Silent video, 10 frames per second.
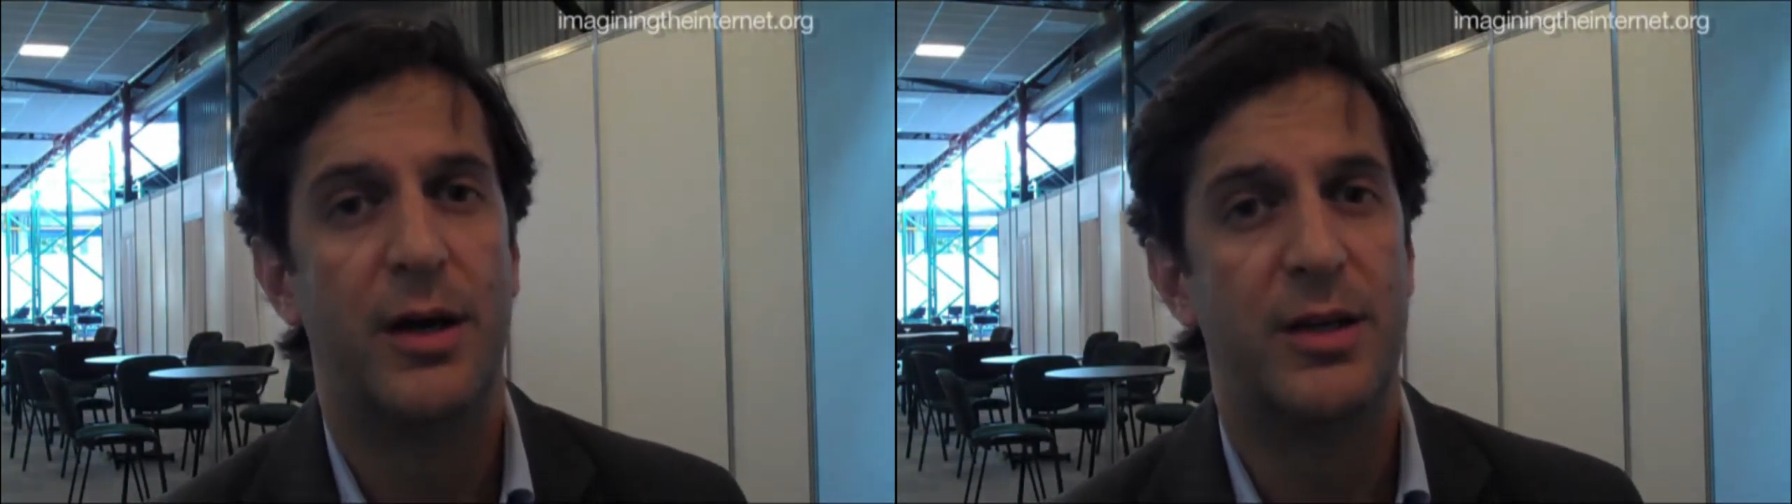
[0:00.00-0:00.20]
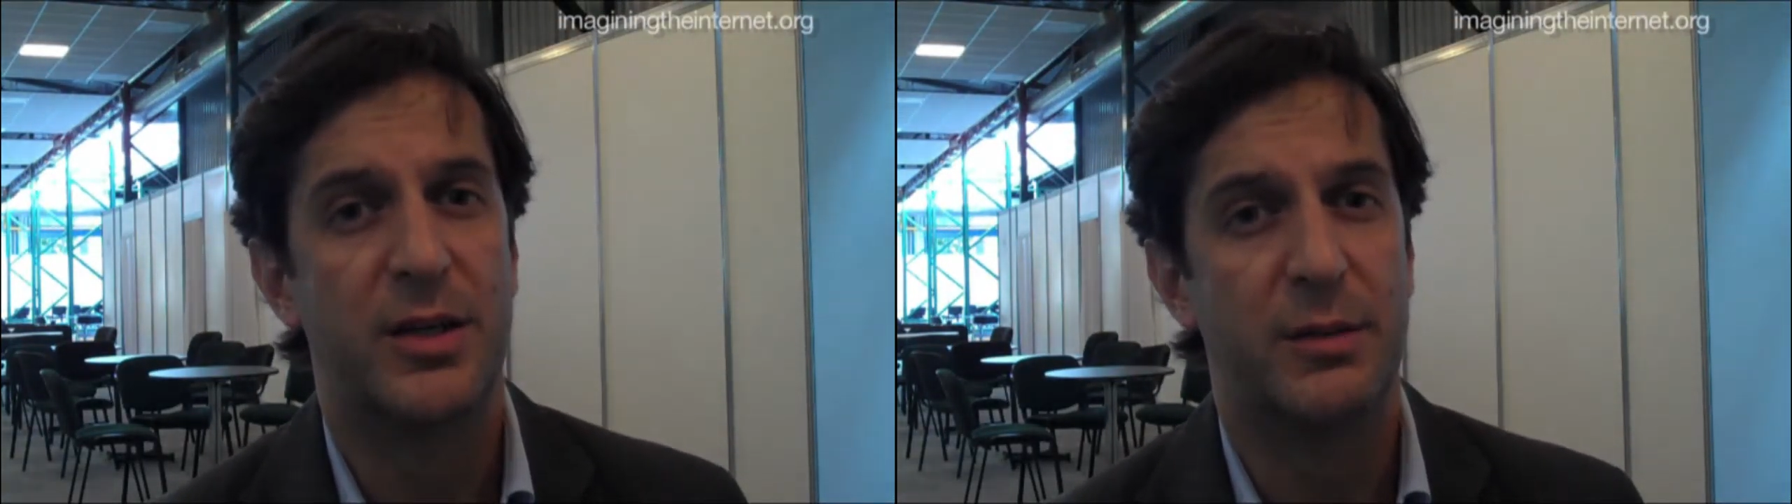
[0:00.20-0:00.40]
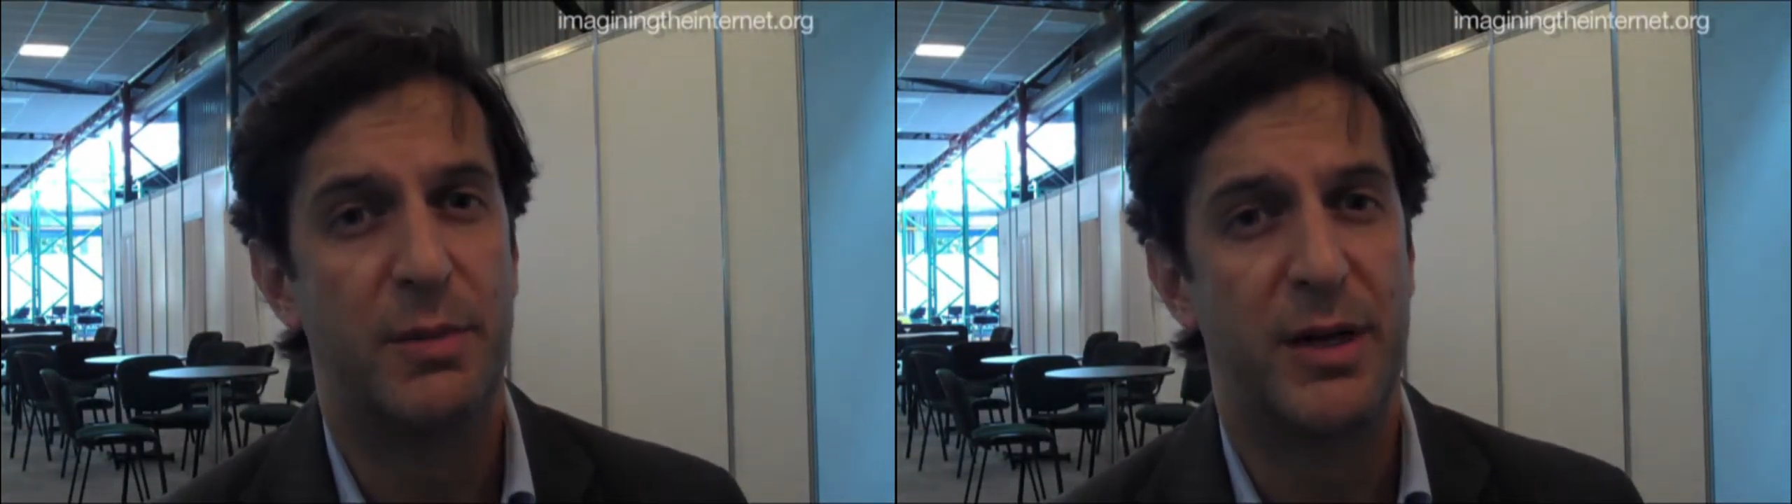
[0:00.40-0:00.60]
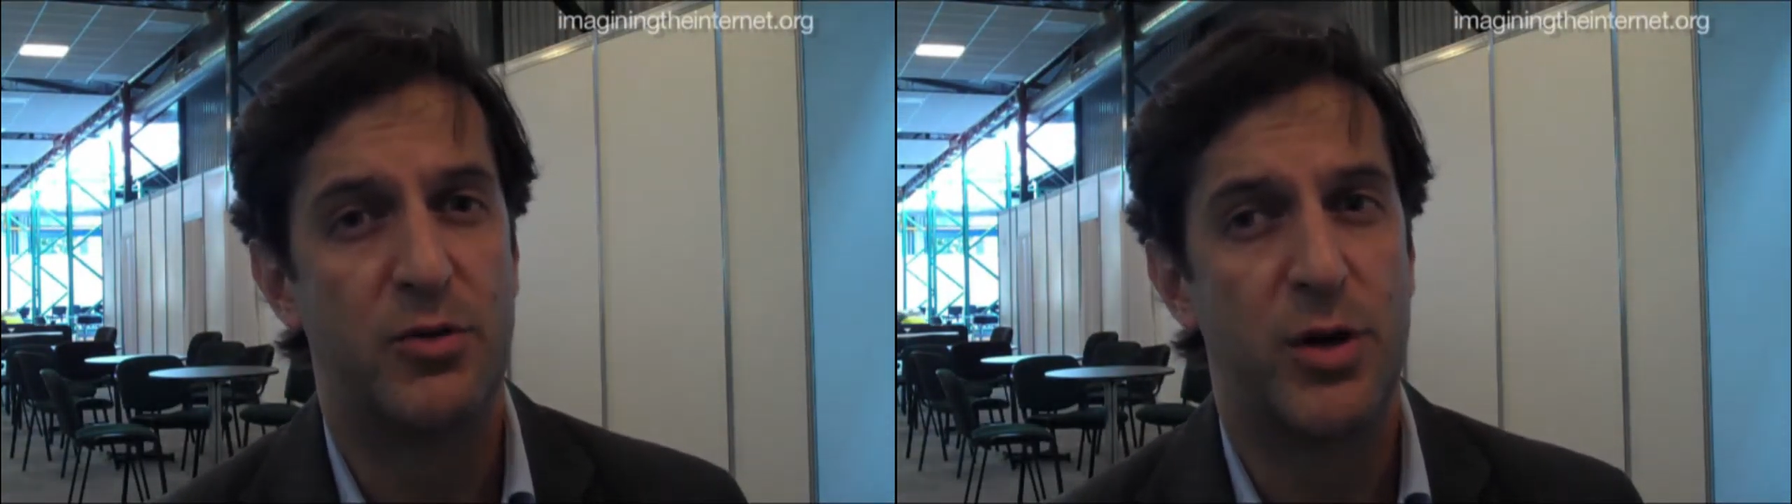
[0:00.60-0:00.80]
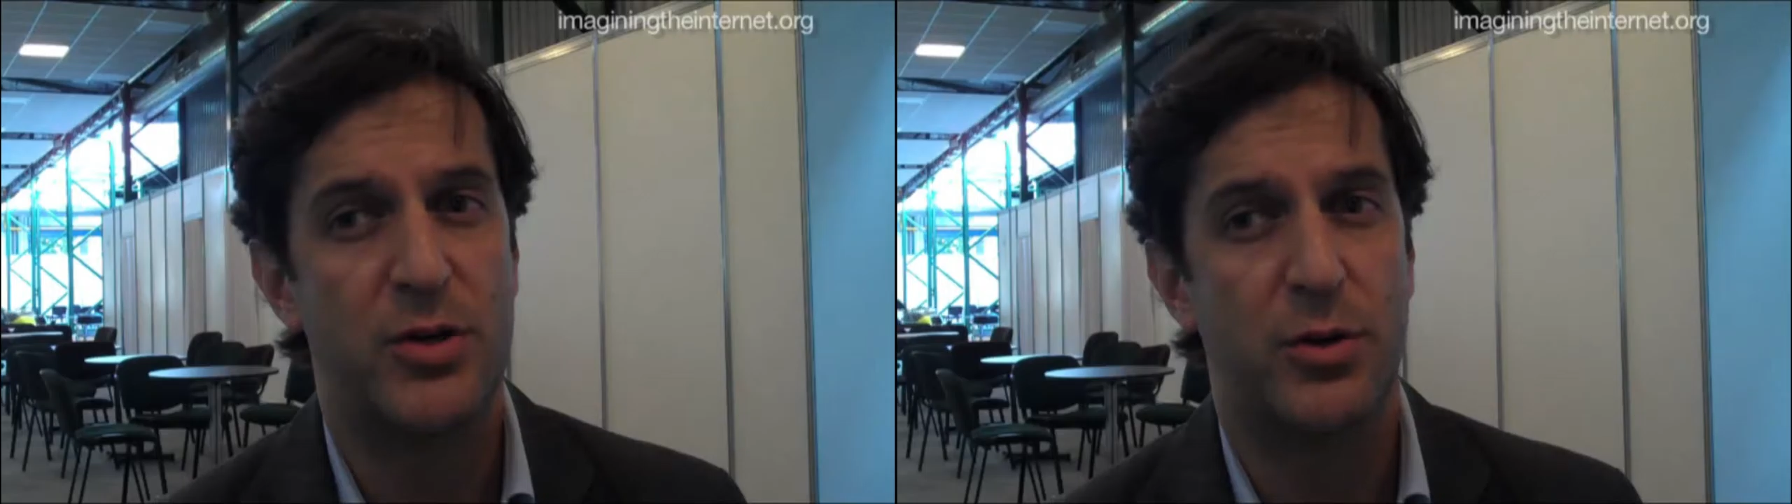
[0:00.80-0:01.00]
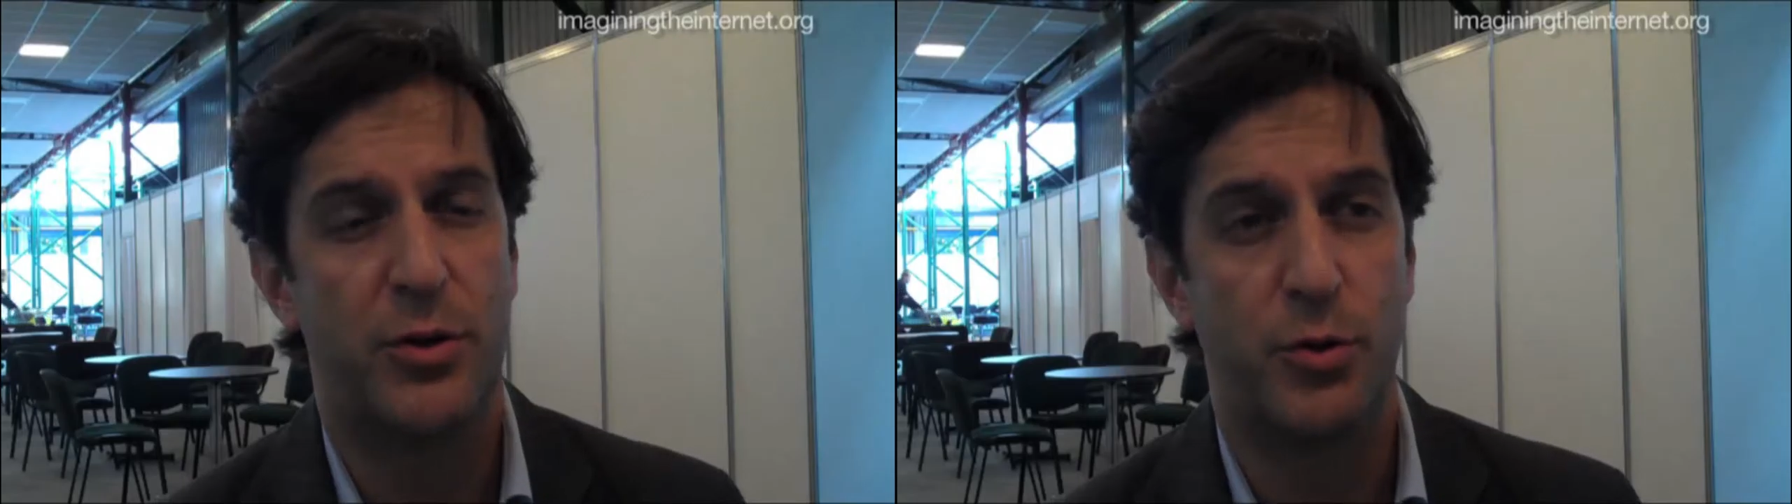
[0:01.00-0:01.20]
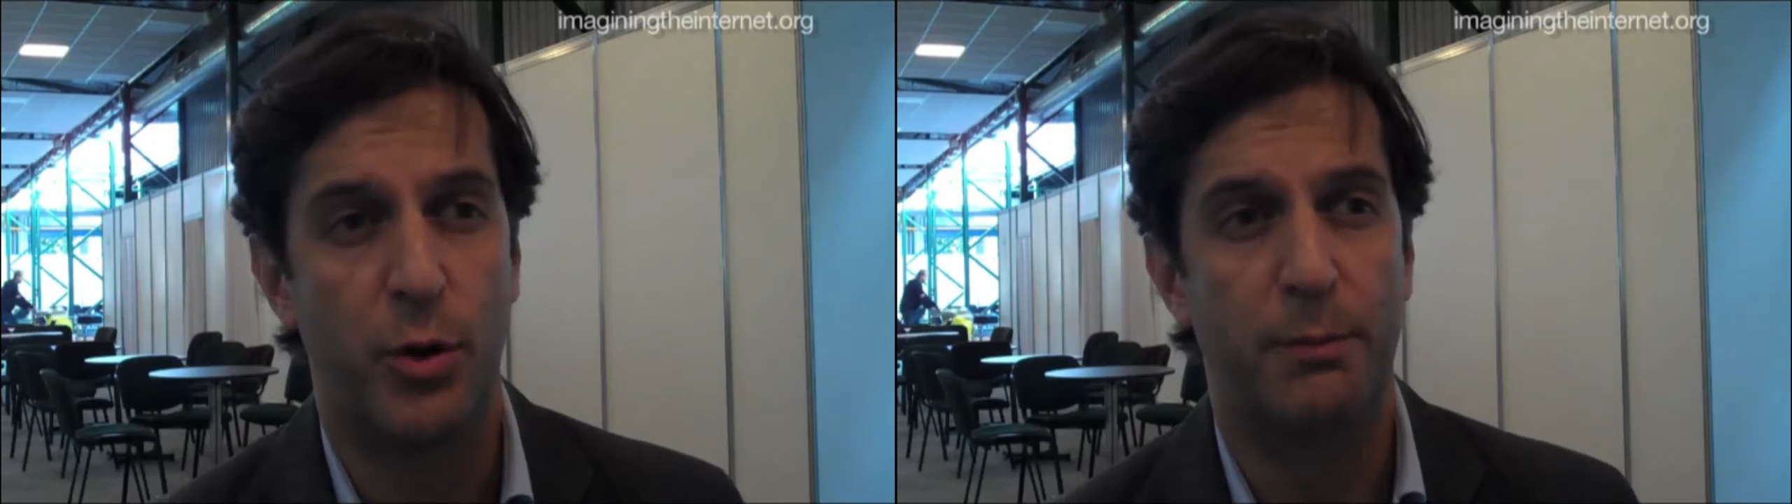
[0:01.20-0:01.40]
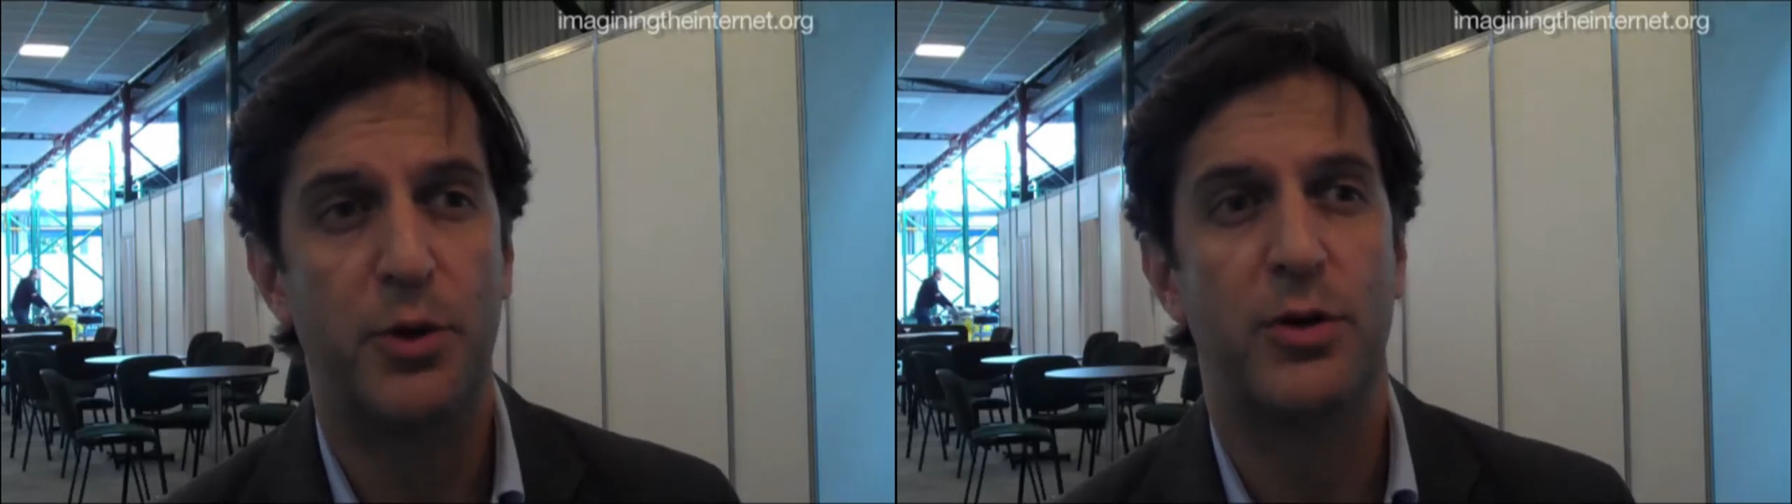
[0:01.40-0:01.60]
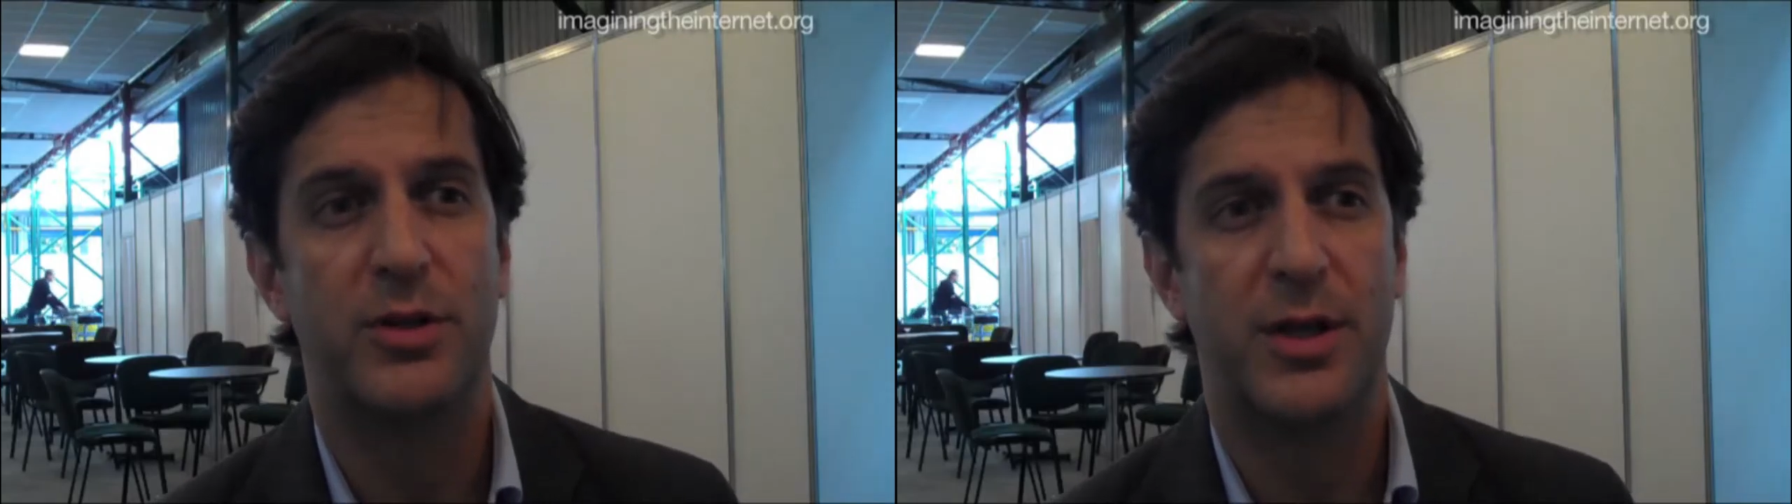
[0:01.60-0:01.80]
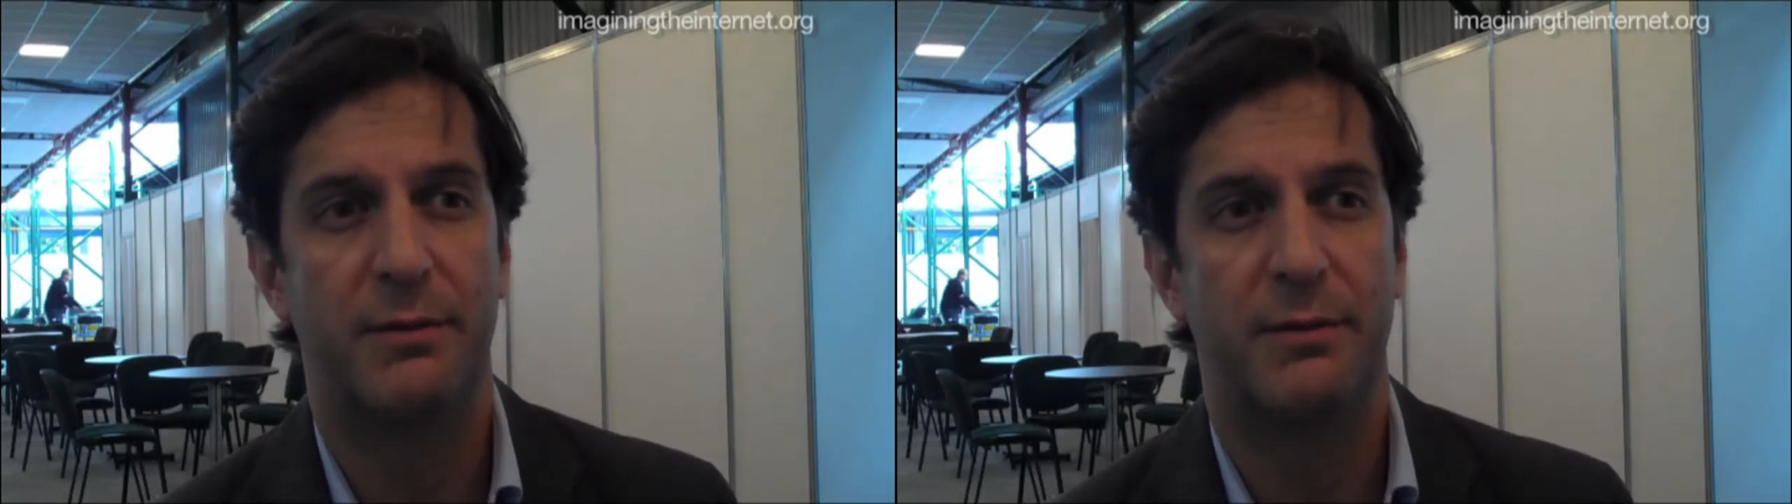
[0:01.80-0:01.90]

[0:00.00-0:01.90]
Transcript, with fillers: Internet penetration through computers